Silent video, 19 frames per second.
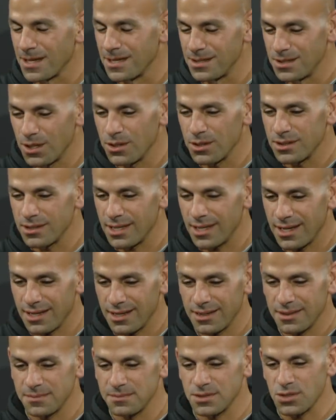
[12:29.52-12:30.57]

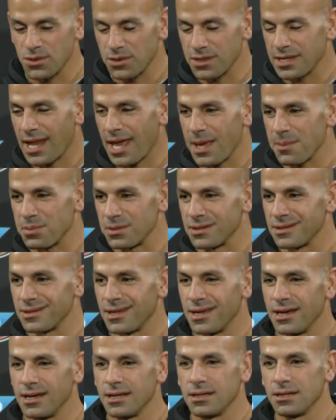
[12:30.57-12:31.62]
No, so it could happen.
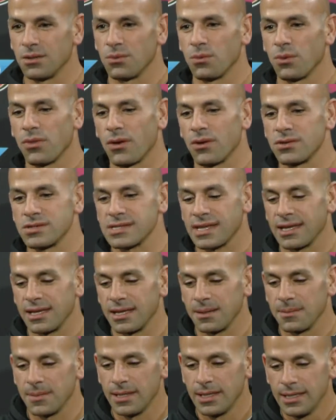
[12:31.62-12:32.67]
With our
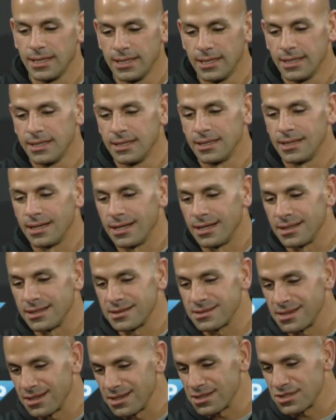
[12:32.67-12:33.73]
scheme,
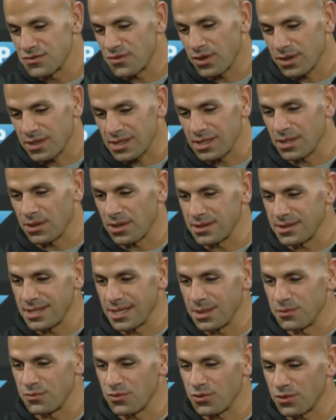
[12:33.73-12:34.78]
and it's very clear on
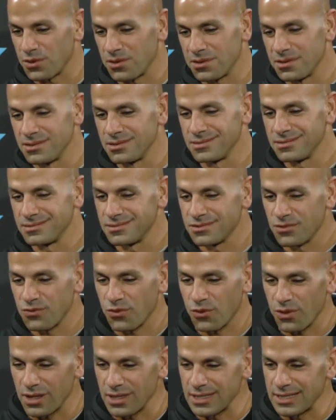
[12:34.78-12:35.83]
tape for
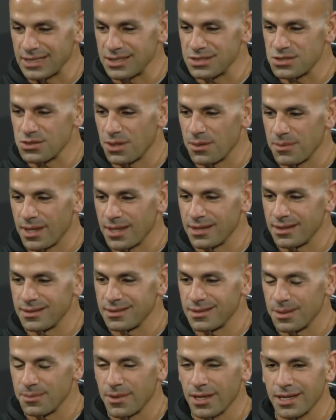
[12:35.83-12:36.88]
the league, so I'm not
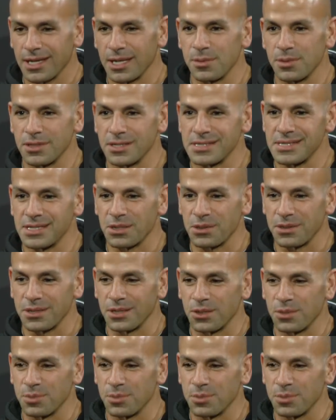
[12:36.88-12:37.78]
keeping a secret here.